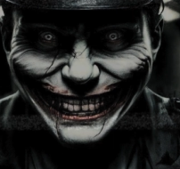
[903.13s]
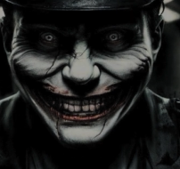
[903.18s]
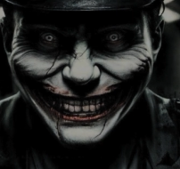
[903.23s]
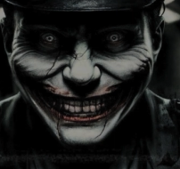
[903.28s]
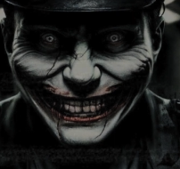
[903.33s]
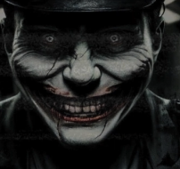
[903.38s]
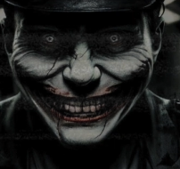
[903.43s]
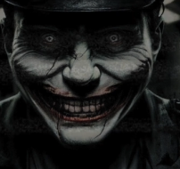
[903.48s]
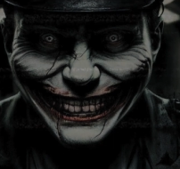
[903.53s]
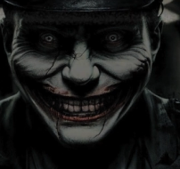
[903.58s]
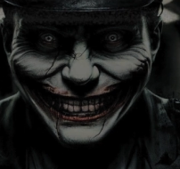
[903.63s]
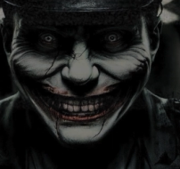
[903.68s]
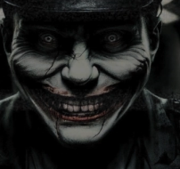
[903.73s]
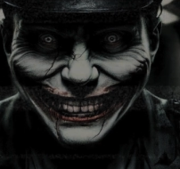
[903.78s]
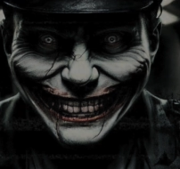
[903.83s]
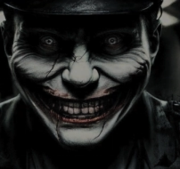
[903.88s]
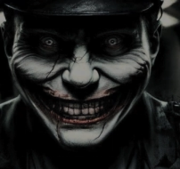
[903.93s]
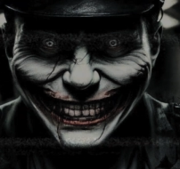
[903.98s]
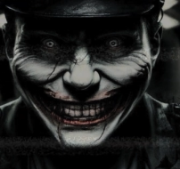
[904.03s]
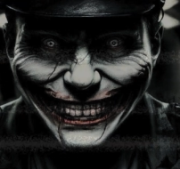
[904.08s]
I can't say
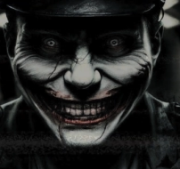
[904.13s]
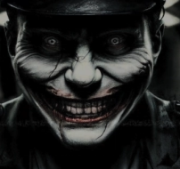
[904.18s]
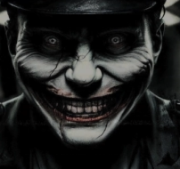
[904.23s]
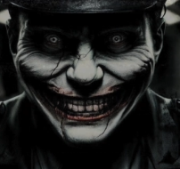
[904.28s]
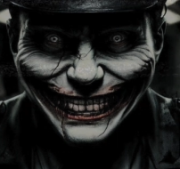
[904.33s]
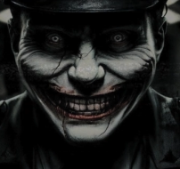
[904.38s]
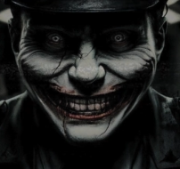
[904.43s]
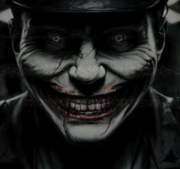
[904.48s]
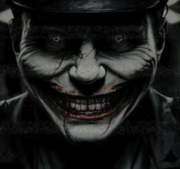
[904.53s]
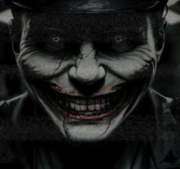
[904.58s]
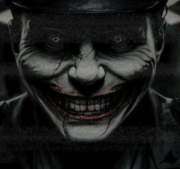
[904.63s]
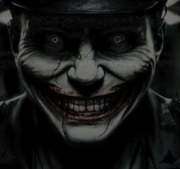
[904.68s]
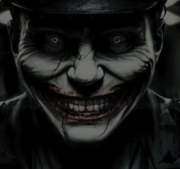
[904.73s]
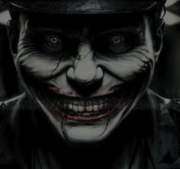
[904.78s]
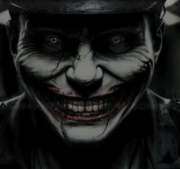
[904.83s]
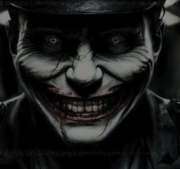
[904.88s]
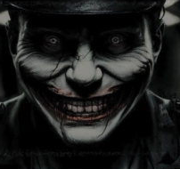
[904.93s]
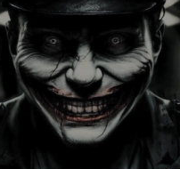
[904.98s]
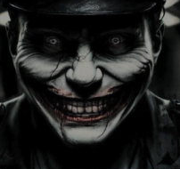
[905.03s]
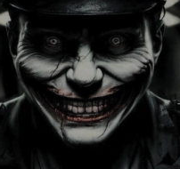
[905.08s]
why, but it just
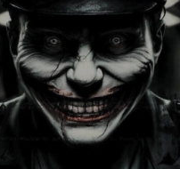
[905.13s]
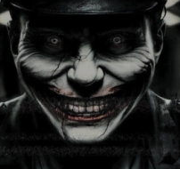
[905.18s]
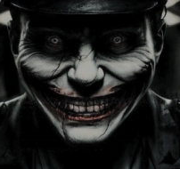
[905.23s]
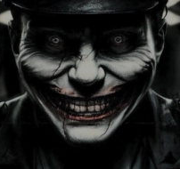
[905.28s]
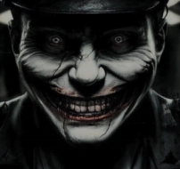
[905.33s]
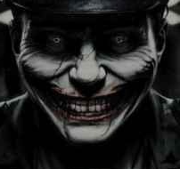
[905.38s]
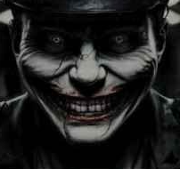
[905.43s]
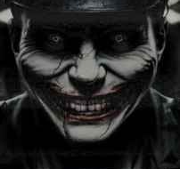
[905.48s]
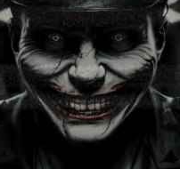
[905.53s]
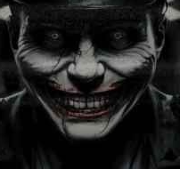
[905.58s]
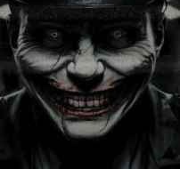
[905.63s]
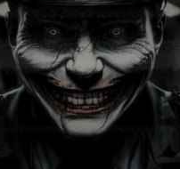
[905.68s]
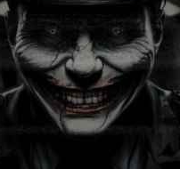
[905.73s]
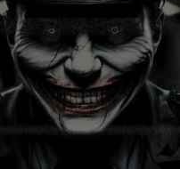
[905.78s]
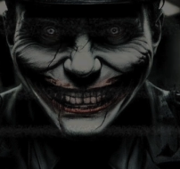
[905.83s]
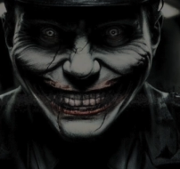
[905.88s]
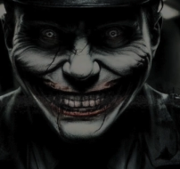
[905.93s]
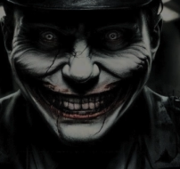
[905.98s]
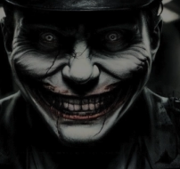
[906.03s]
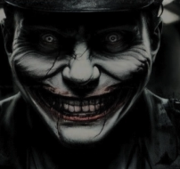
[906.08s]
sounded
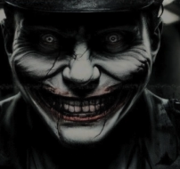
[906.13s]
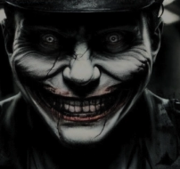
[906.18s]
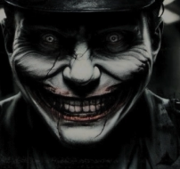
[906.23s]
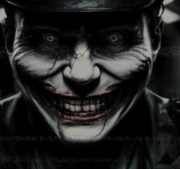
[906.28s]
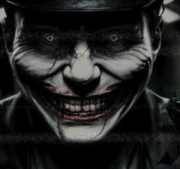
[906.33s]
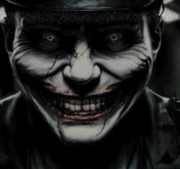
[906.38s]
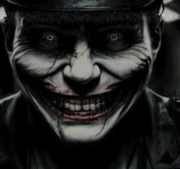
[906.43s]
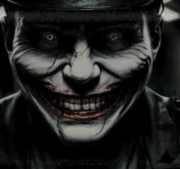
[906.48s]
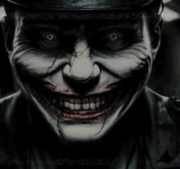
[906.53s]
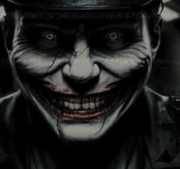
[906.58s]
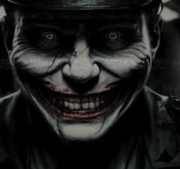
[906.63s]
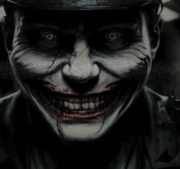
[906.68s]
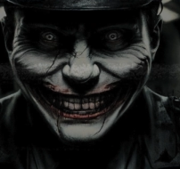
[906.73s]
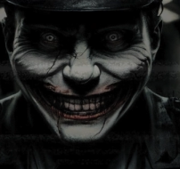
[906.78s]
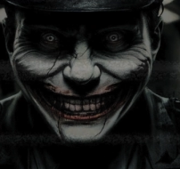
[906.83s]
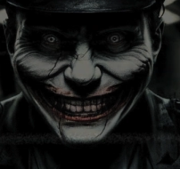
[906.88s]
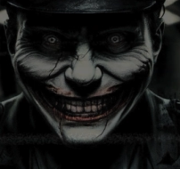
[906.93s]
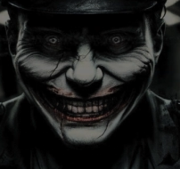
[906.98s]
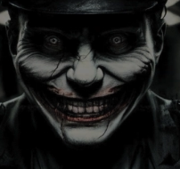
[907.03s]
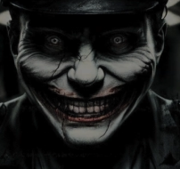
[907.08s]
off.
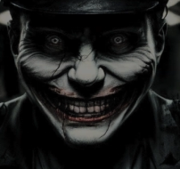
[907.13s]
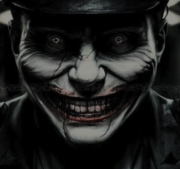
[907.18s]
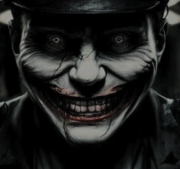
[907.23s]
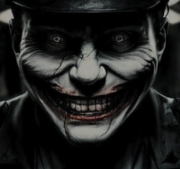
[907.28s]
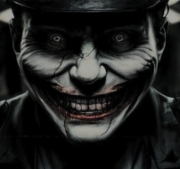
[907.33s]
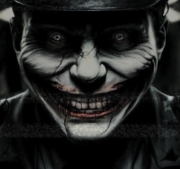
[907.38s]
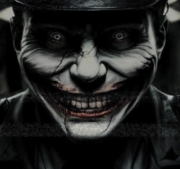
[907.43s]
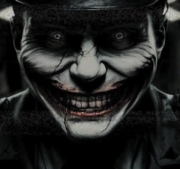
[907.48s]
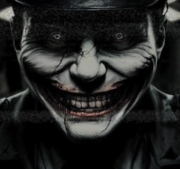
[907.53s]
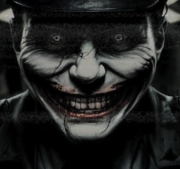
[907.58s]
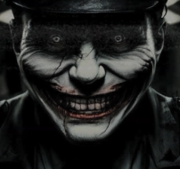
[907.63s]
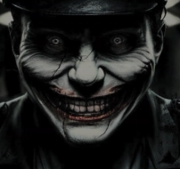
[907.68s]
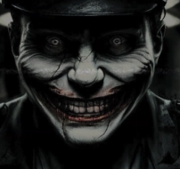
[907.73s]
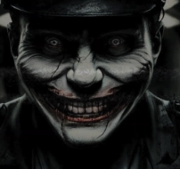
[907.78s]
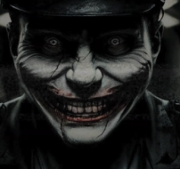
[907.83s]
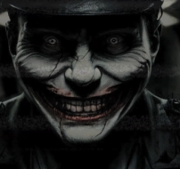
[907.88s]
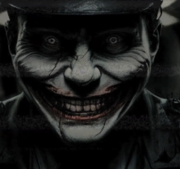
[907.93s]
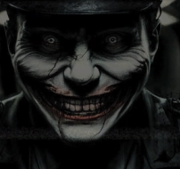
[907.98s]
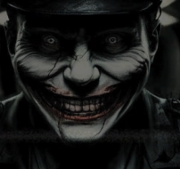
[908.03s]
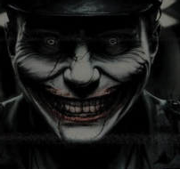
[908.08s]
As the
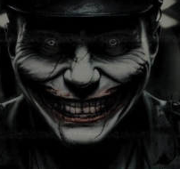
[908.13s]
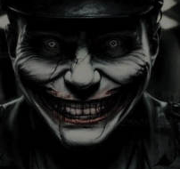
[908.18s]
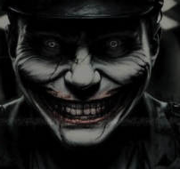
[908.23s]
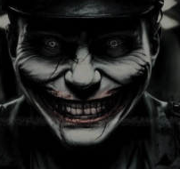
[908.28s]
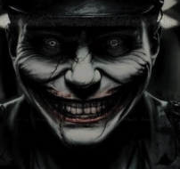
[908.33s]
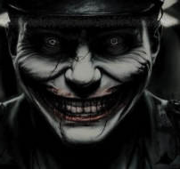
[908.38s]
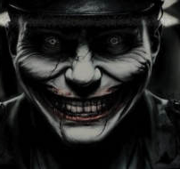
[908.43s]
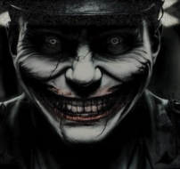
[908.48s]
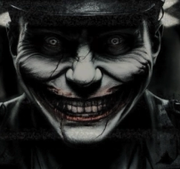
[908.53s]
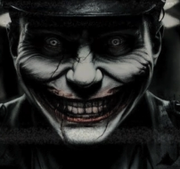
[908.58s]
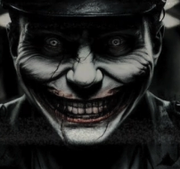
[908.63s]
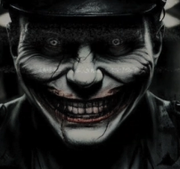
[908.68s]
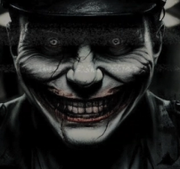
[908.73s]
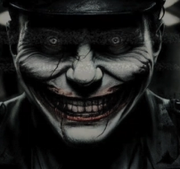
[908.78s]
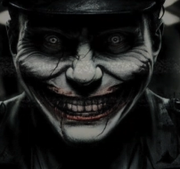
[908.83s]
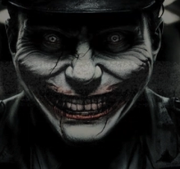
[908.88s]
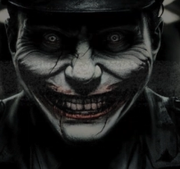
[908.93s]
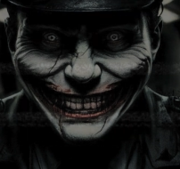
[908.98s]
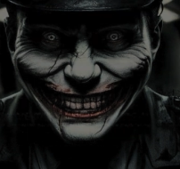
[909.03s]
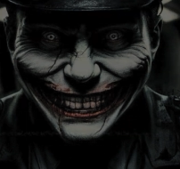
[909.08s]
noise came a third
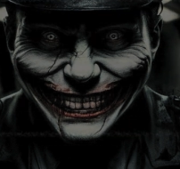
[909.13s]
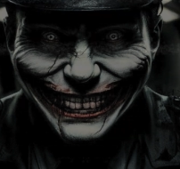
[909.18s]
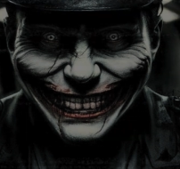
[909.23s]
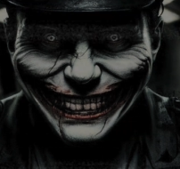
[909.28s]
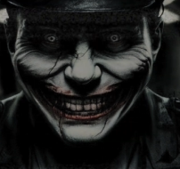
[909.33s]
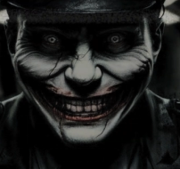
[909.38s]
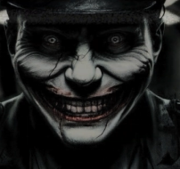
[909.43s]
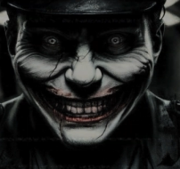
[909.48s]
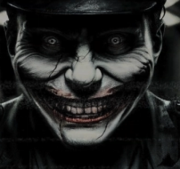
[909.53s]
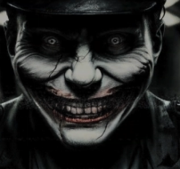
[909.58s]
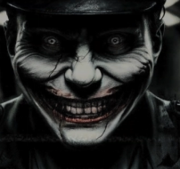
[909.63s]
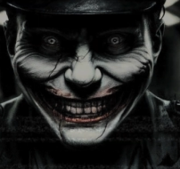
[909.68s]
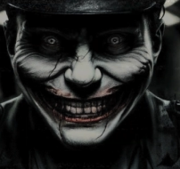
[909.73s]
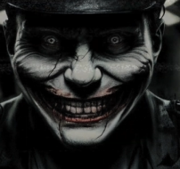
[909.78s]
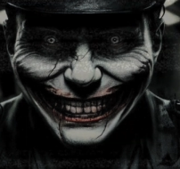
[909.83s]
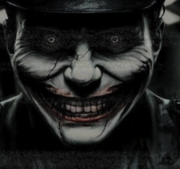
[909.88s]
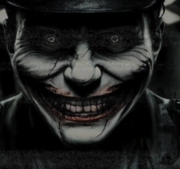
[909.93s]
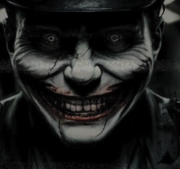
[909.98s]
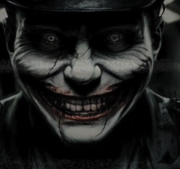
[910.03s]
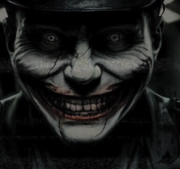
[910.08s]
time, something
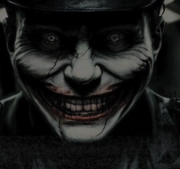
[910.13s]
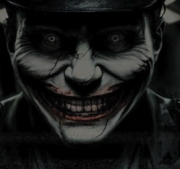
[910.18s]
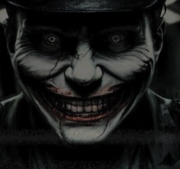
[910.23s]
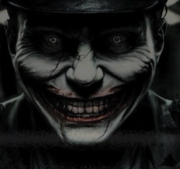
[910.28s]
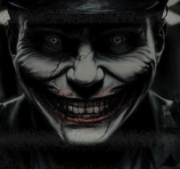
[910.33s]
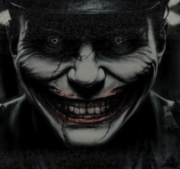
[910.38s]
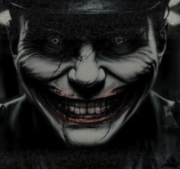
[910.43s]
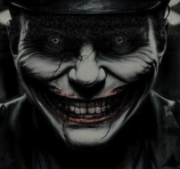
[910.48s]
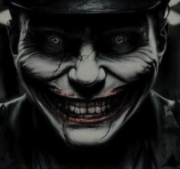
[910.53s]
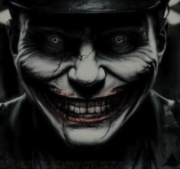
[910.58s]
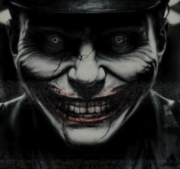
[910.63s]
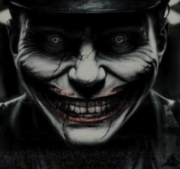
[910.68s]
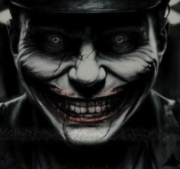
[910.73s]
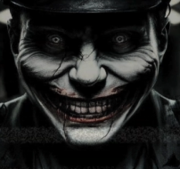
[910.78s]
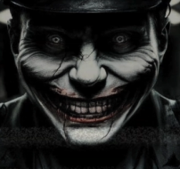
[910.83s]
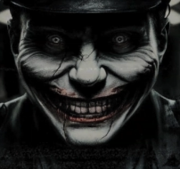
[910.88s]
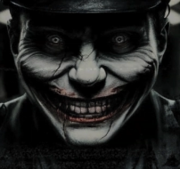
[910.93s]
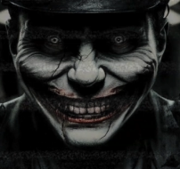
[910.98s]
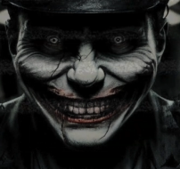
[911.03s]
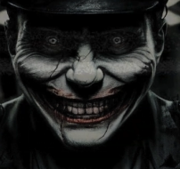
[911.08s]
occurred to me.
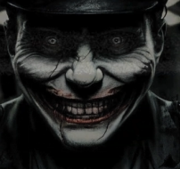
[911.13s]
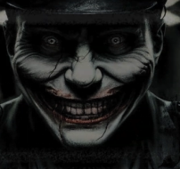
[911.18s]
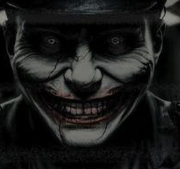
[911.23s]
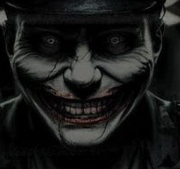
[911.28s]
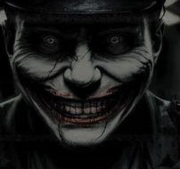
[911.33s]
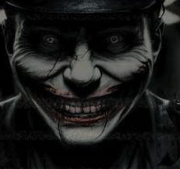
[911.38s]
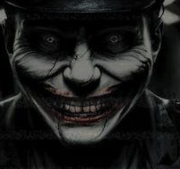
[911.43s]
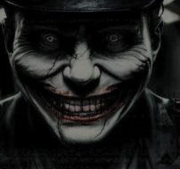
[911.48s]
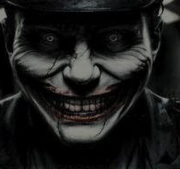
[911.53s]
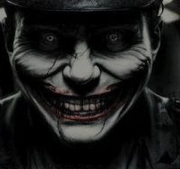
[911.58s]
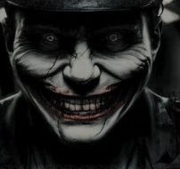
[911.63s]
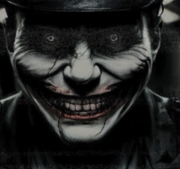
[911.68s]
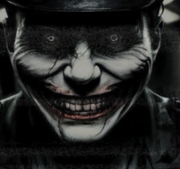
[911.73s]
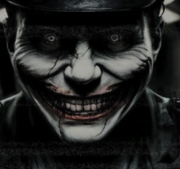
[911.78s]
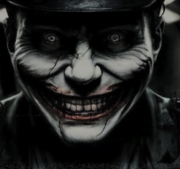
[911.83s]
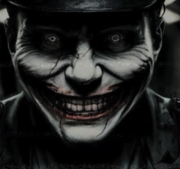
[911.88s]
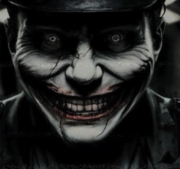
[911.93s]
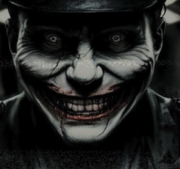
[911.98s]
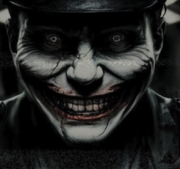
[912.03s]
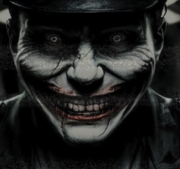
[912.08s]
Is it just
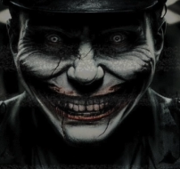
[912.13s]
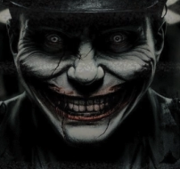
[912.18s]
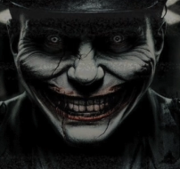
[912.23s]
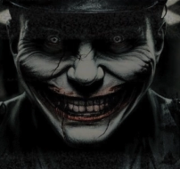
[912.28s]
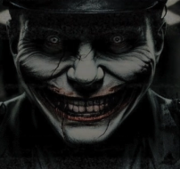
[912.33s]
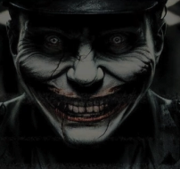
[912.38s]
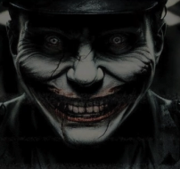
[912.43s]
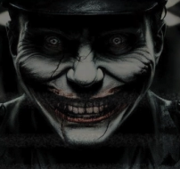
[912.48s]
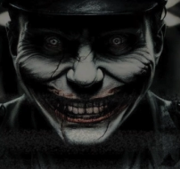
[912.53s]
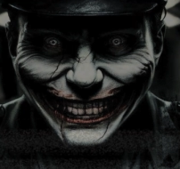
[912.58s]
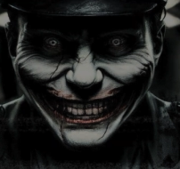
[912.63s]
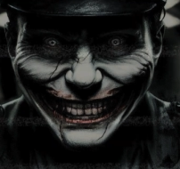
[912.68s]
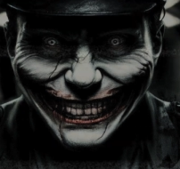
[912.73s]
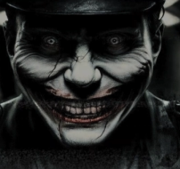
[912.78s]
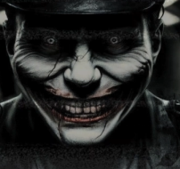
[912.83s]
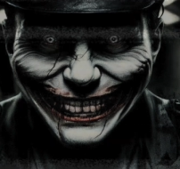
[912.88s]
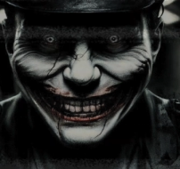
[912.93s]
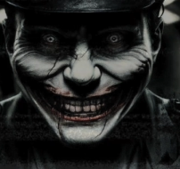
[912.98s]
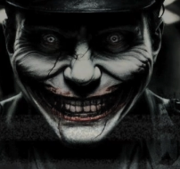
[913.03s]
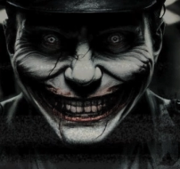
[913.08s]
me?
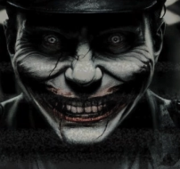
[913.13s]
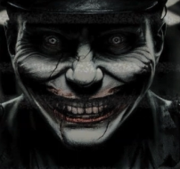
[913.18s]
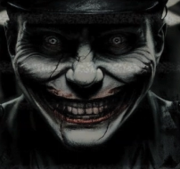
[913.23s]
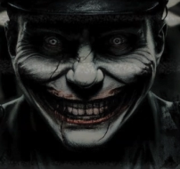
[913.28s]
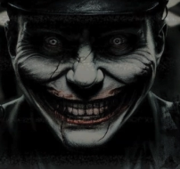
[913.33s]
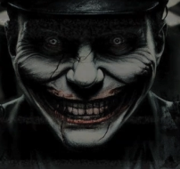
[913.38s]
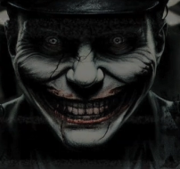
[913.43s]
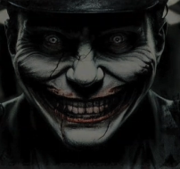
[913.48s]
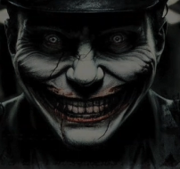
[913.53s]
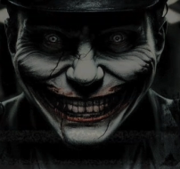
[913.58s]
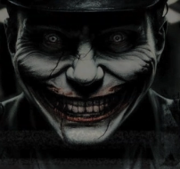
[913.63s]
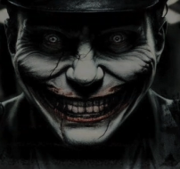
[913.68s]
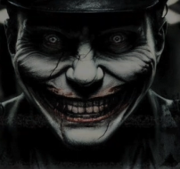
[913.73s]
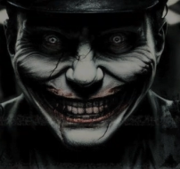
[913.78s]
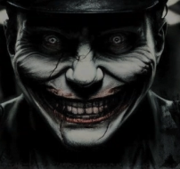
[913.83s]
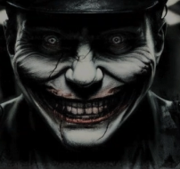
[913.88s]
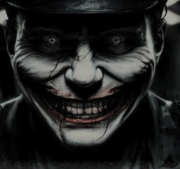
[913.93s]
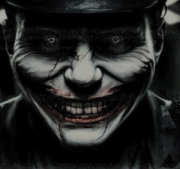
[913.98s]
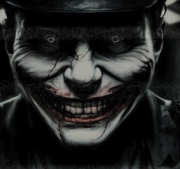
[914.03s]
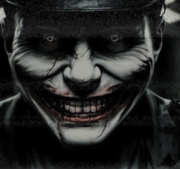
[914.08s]
Or is that getting
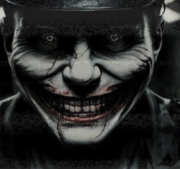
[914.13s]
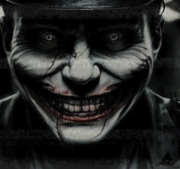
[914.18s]
louder?